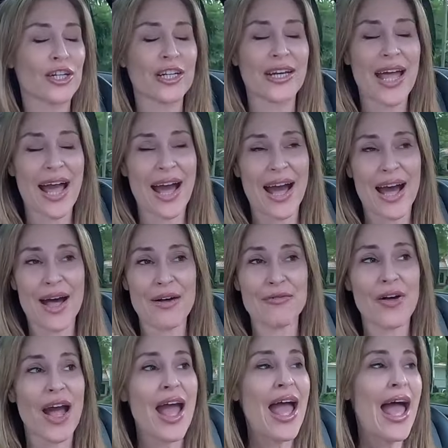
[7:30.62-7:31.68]
going to have
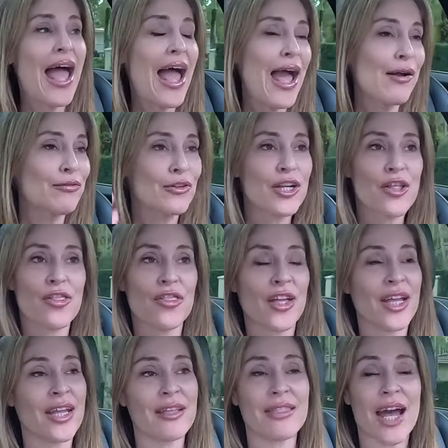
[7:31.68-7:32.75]

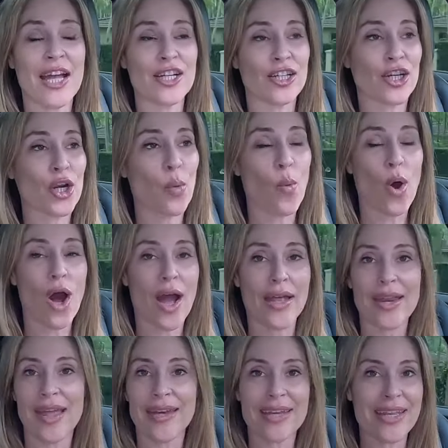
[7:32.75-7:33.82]
everything that you're going to want
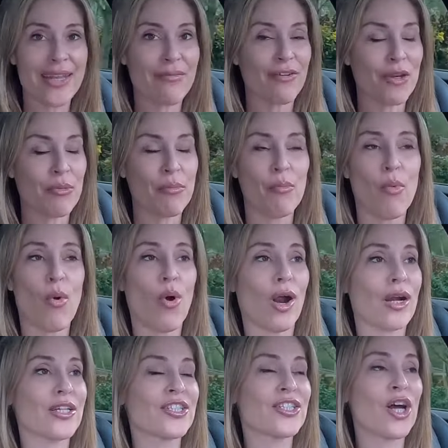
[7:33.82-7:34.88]
and even
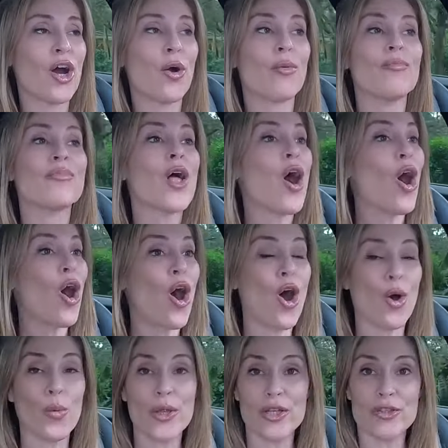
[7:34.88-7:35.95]
more. So
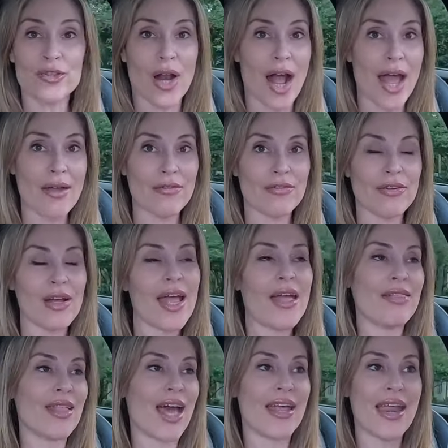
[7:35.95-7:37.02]
all-wheel drive,
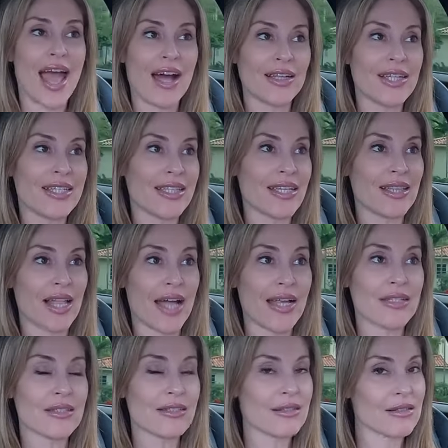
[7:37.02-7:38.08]
and then LED
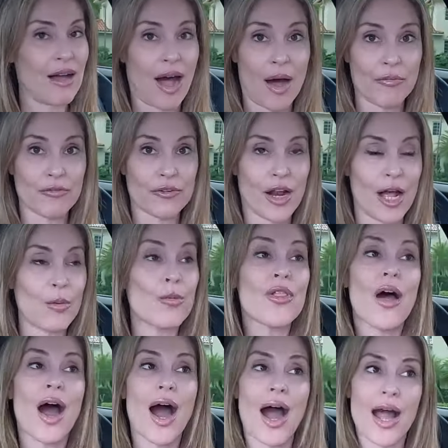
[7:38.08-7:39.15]
lights up front with
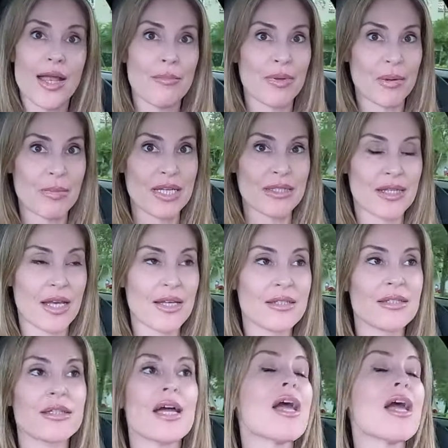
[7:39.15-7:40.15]
high beam assist.